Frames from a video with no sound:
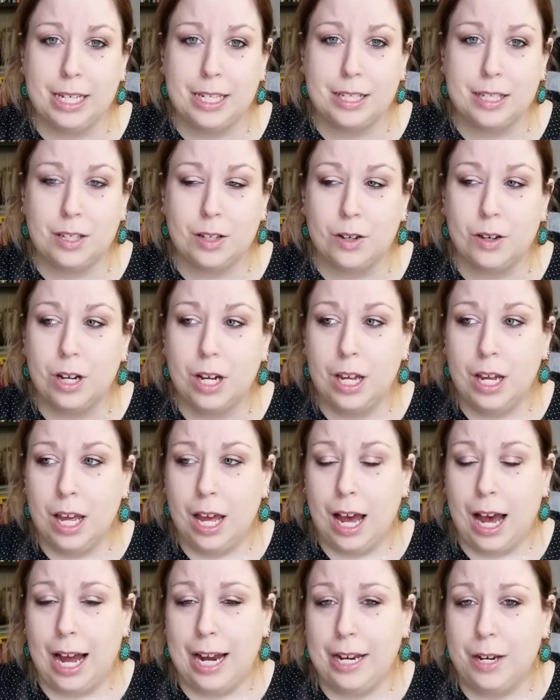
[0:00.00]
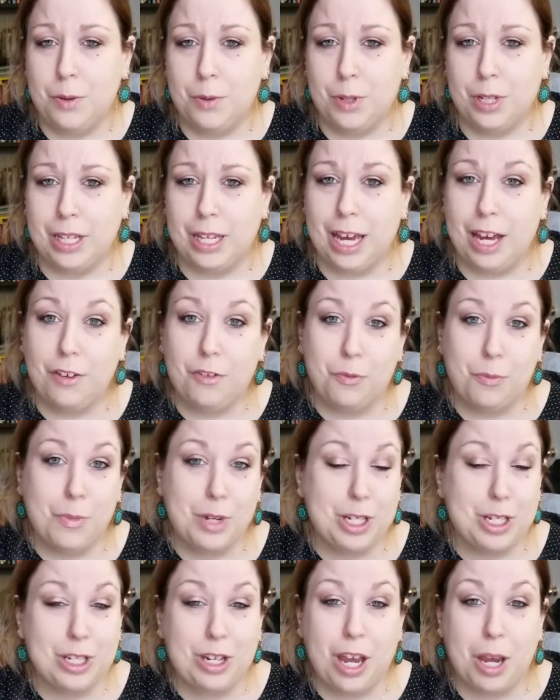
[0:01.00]
So I didn't really have
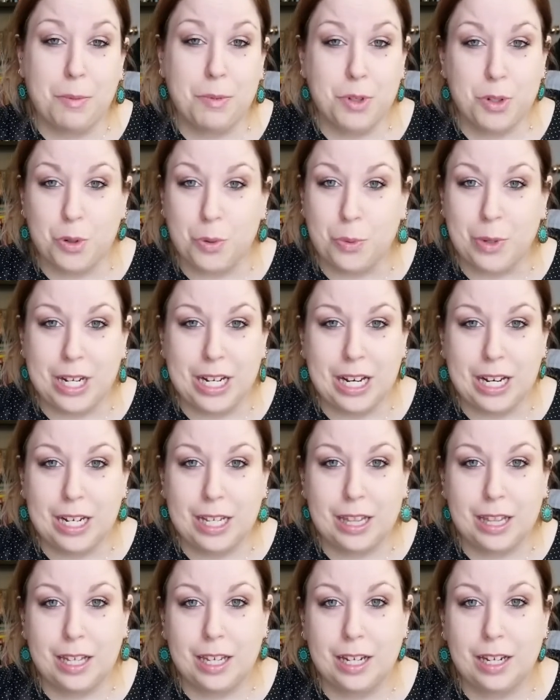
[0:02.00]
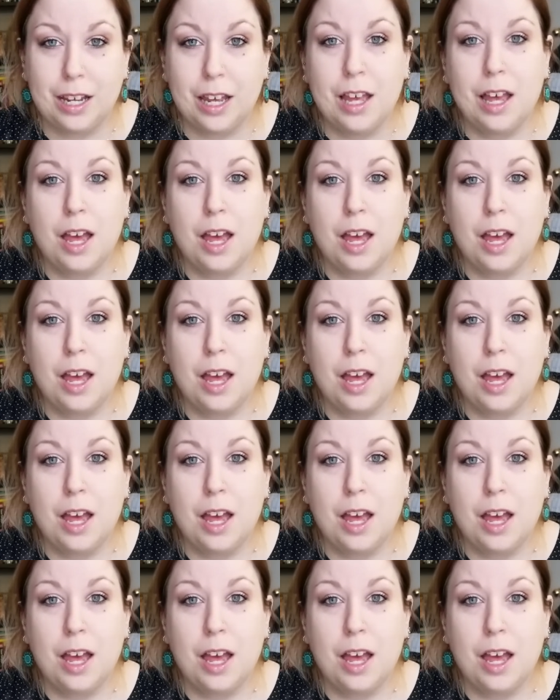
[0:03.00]
much time to read anything.